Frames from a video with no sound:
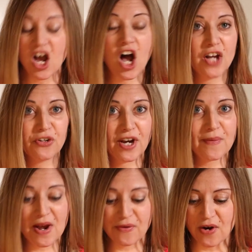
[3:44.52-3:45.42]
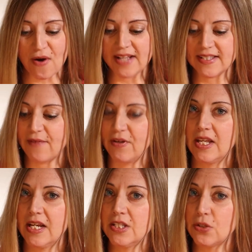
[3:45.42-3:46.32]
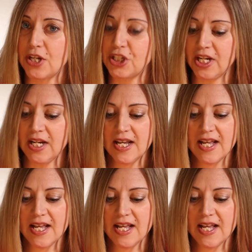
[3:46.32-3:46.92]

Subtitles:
honoring my request. Everything is stretchy.